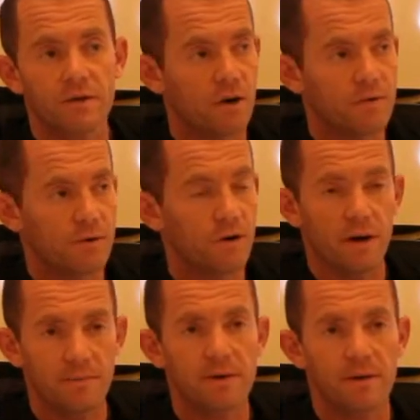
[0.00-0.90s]
So
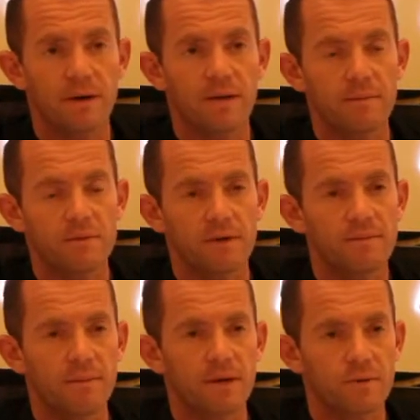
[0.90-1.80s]
overall, big thumbs up
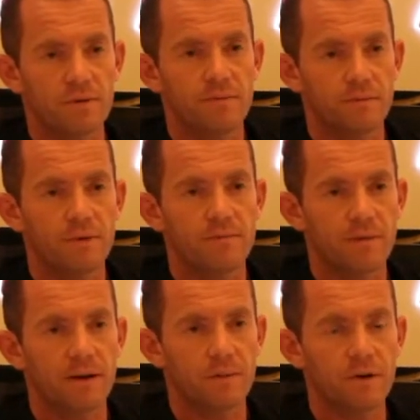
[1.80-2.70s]
from us. We've
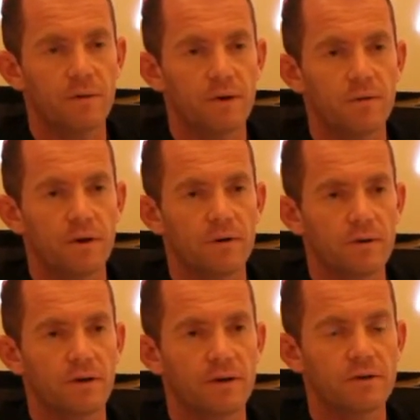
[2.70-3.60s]
found it well worthwhile.
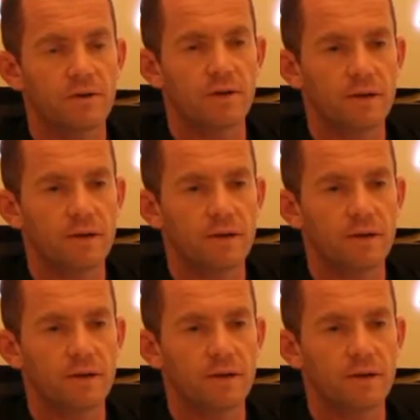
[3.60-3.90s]
Thoroughly enjoyed it.